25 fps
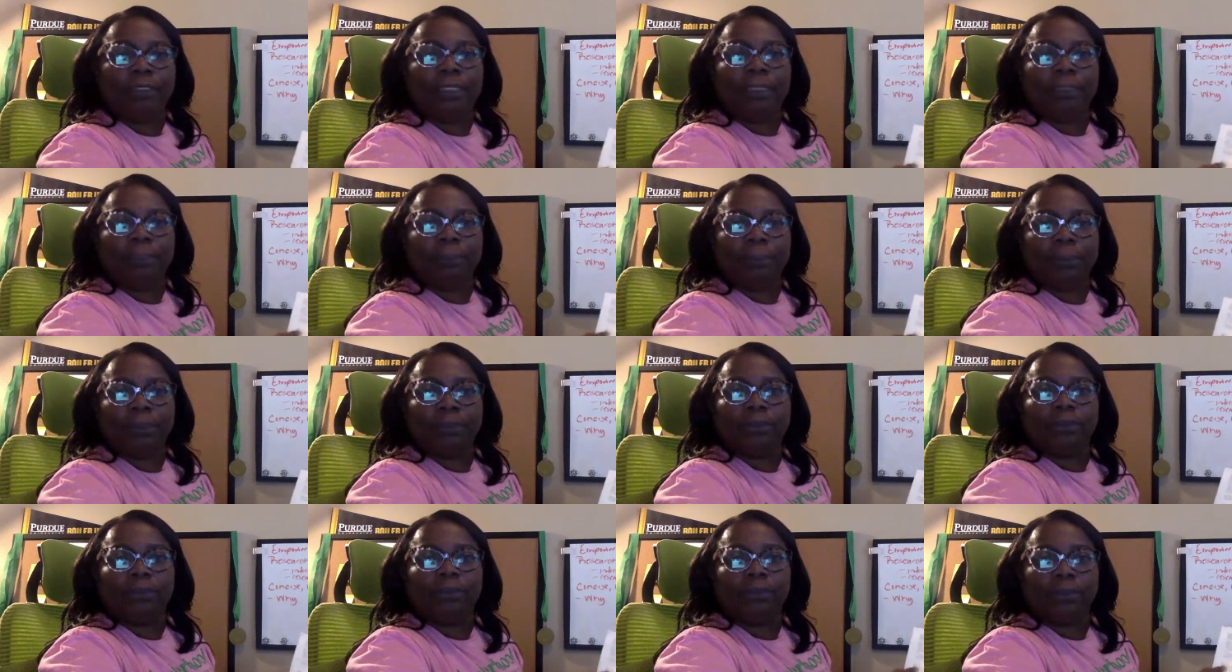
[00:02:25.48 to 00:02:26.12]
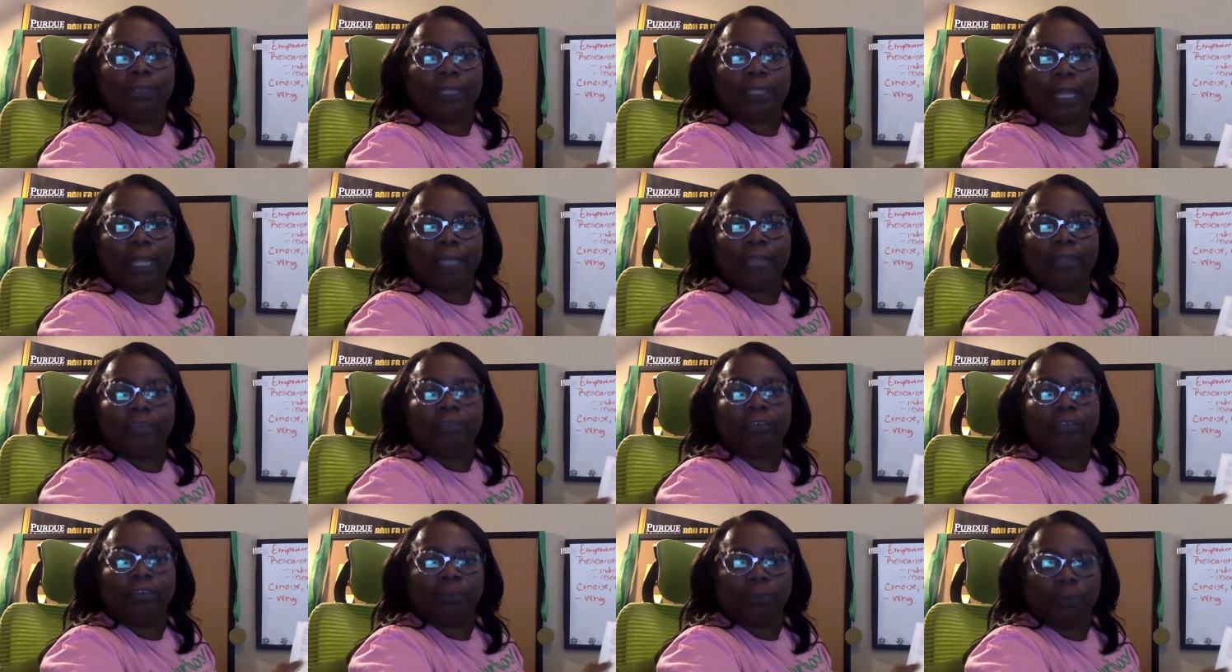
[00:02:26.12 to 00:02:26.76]
the empirical data
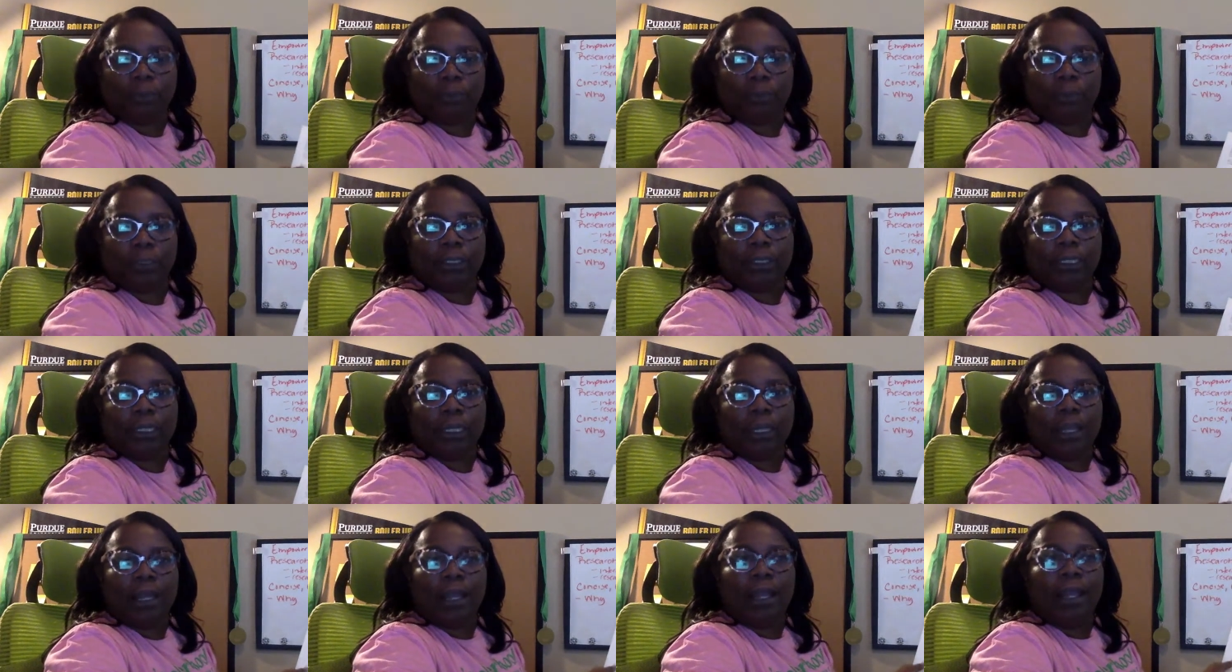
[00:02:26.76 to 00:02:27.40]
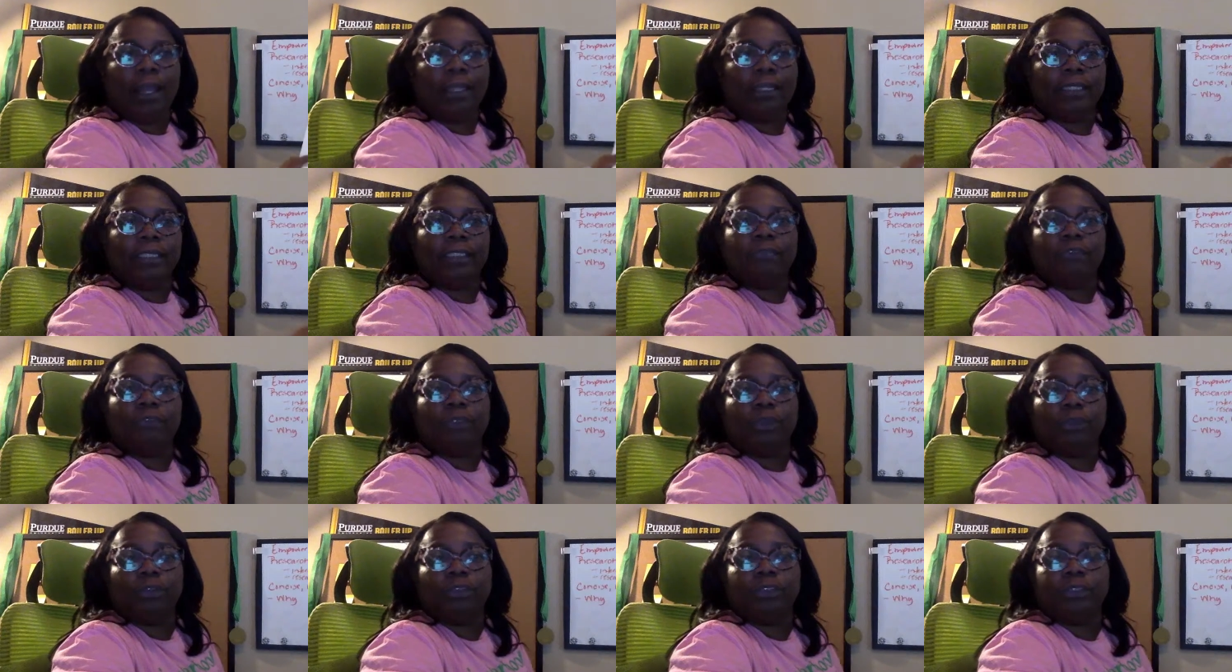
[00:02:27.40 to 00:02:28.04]
to support any of
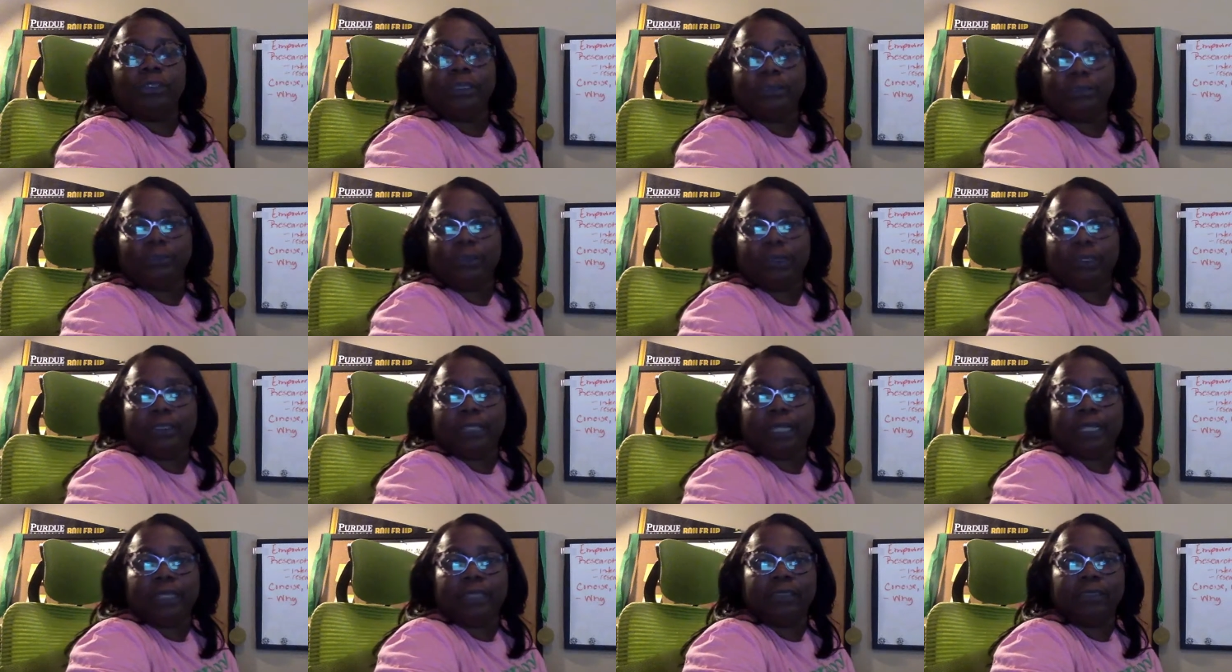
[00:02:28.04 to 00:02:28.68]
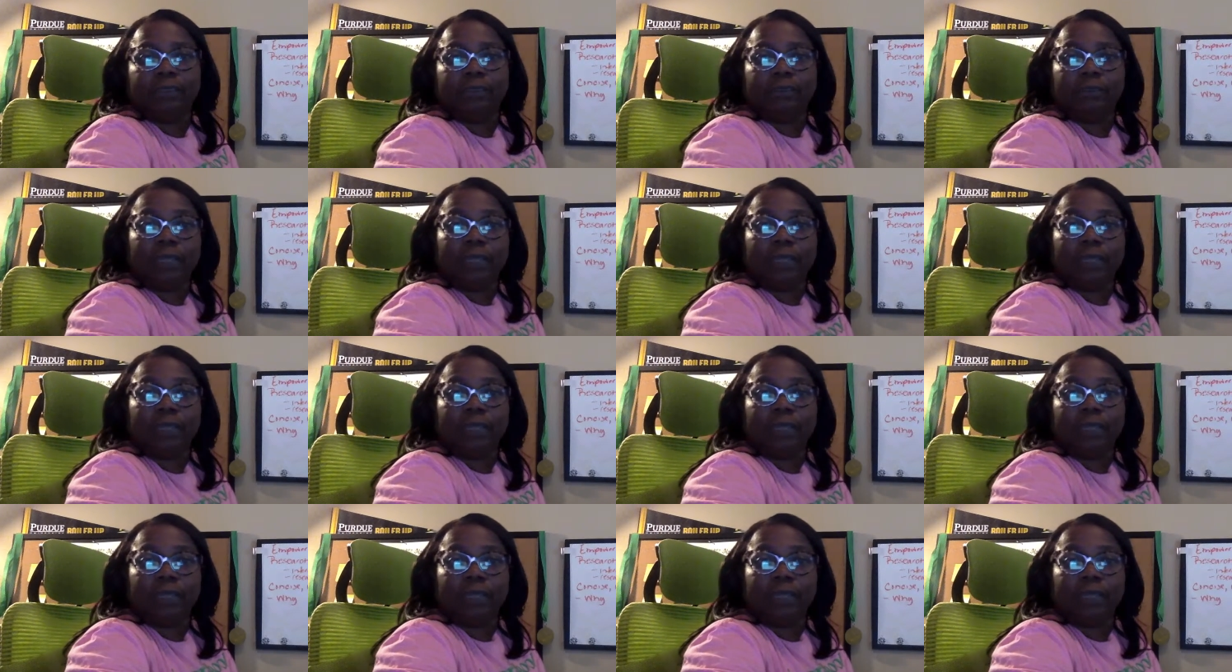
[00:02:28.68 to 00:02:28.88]
those theories at this